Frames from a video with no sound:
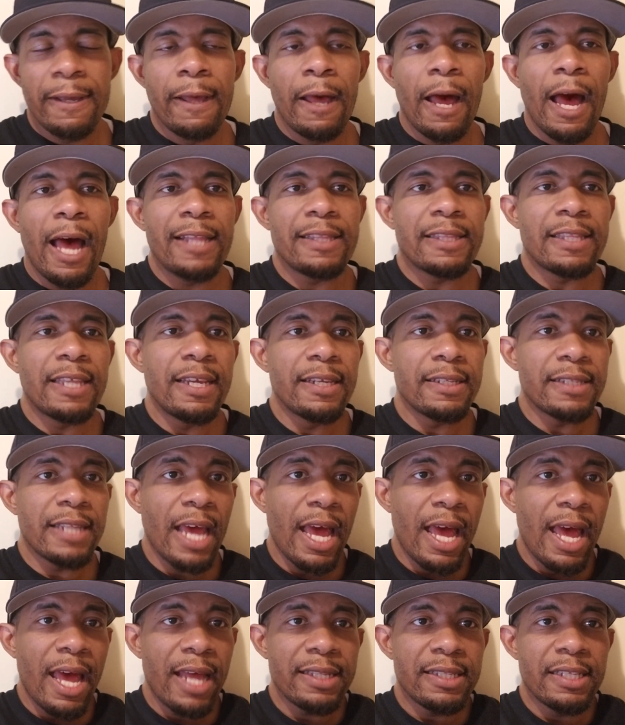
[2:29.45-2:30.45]
I think
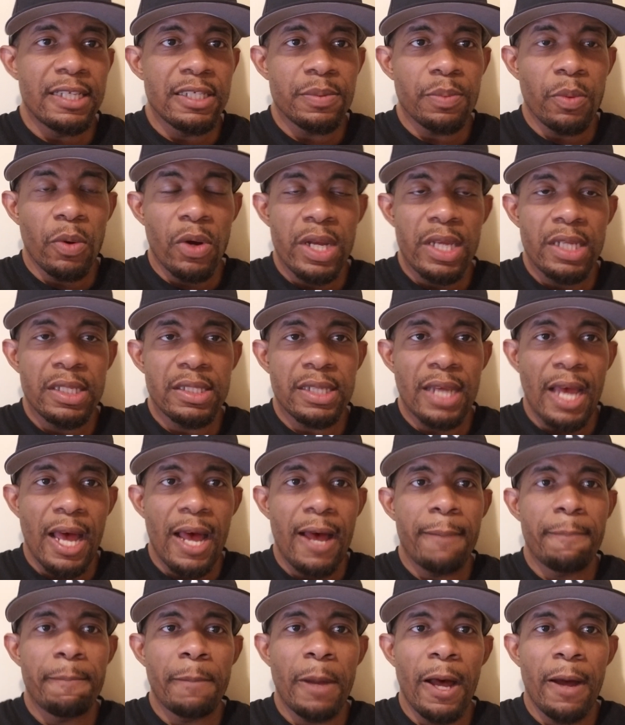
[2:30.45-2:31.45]
that at this point in
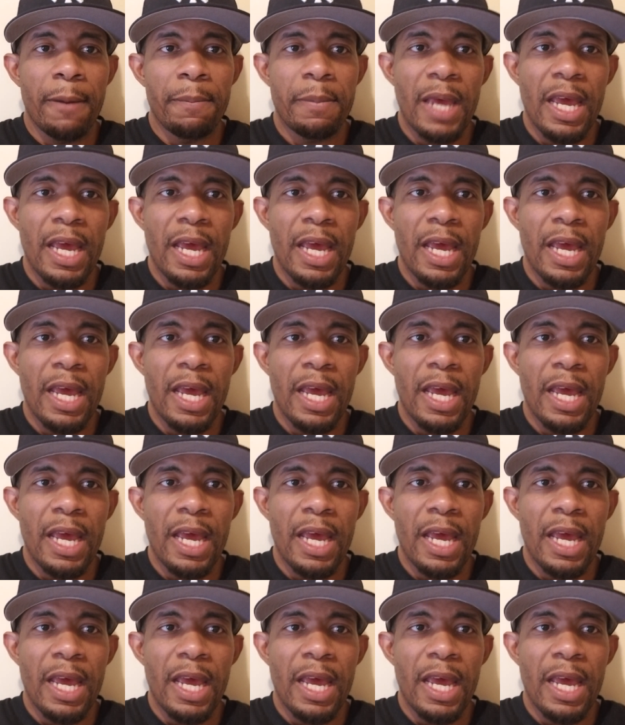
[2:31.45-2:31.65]
time, um,